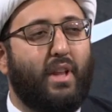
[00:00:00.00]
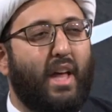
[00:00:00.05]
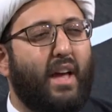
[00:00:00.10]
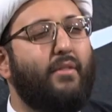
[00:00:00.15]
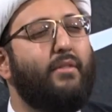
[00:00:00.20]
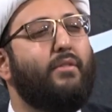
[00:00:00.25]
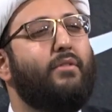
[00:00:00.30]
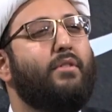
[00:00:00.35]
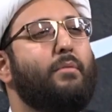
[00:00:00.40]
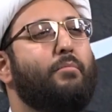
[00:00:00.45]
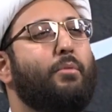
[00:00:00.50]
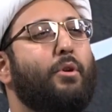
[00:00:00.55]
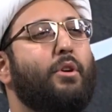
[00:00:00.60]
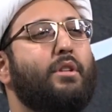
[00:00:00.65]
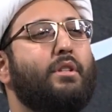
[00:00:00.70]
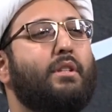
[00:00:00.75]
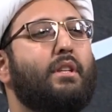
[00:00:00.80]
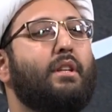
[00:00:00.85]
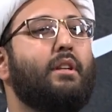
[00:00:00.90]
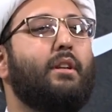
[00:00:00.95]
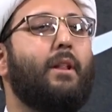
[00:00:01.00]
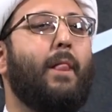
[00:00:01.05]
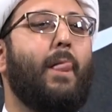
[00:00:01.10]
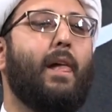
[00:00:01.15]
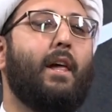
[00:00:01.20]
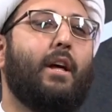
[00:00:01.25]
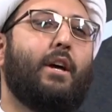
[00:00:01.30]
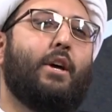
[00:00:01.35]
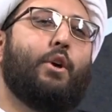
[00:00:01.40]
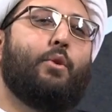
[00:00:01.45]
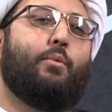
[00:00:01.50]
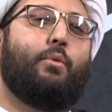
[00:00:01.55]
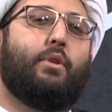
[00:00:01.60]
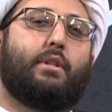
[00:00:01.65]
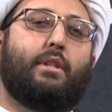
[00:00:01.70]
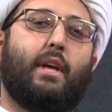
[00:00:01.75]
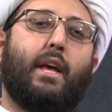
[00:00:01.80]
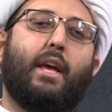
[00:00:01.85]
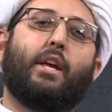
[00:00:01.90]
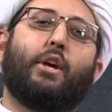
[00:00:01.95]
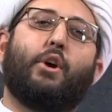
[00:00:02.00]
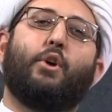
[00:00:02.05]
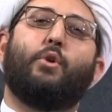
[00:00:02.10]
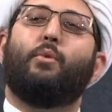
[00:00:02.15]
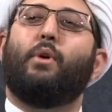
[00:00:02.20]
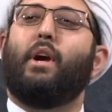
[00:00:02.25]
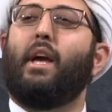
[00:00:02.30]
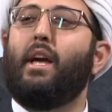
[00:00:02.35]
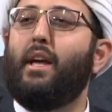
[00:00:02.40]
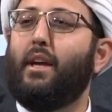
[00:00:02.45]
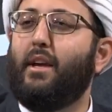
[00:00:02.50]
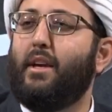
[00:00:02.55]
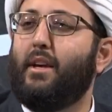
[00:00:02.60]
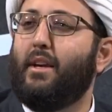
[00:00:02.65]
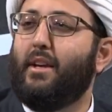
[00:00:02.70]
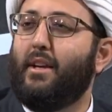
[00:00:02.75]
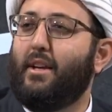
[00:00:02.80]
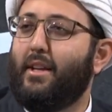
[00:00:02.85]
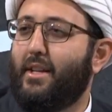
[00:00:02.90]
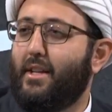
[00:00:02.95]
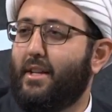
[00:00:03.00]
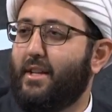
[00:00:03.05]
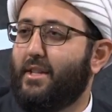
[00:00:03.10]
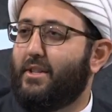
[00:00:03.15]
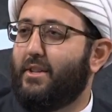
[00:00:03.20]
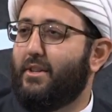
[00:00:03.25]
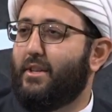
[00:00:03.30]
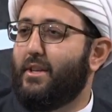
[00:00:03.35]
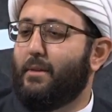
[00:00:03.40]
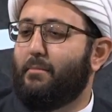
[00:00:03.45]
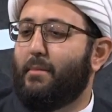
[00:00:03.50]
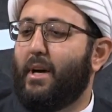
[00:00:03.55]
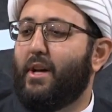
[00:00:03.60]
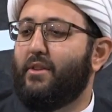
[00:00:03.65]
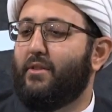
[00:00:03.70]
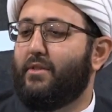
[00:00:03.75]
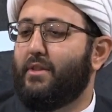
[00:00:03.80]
Every person will take away to the amount of the